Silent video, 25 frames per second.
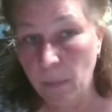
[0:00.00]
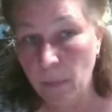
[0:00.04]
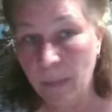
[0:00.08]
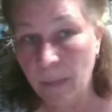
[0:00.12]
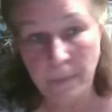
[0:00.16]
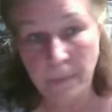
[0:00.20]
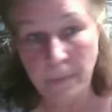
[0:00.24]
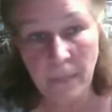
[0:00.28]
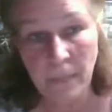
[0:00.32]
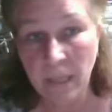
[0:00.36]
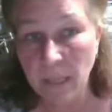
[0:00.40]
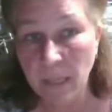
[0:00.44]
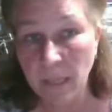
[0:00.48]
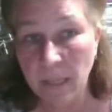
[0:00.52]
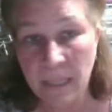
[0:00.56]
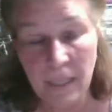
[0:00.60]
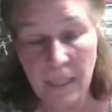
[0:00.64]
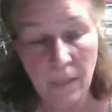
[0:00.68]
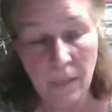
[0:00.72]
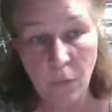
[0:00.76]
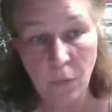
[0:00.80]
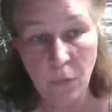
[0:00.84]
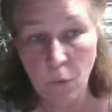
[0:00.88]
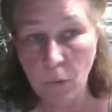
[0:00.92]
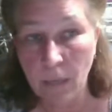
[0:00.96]
I'm not going to
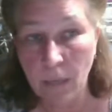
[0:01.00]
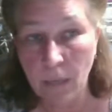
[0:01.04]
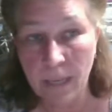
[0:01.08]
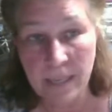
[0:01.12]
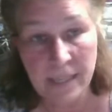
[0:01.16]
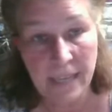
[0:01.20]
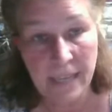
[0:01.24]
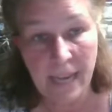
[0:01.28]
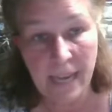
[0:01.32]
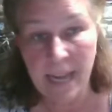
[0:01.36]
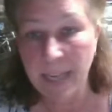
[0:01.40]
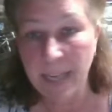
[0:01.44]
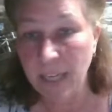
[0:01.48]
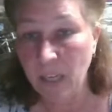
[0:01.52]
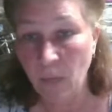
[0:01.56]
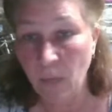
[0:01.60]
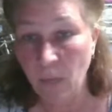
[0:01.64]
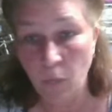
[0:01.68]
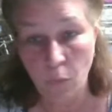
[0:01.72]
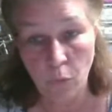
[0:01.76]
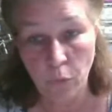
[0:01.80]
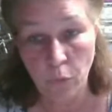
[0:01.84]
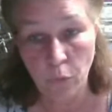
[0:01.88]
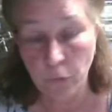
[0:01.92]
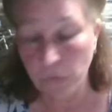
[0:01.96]
give you guys any
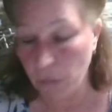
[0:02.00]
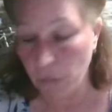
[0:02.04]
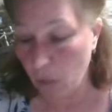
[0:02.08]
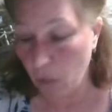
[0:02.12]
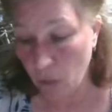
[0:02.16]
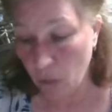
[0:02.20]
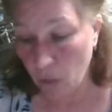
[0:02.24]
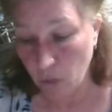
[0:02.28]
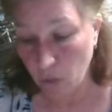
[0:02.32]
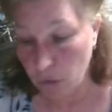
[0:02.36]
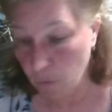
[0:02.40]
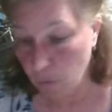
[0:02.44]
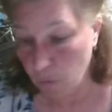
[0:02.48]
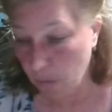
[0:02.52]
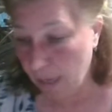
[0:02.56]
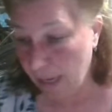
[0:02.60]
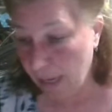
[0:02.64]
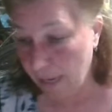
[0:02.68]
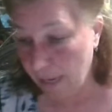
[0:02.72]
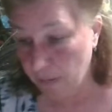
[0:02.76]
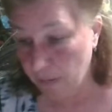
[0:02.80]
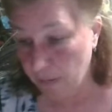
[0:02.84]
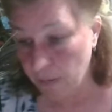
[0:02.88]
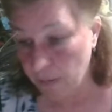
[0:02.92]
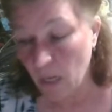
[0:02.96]
rules on
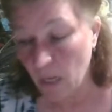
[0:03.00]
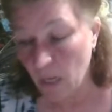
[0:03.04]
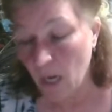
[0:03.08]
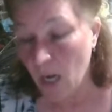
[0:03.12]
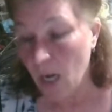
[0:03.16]
drafts.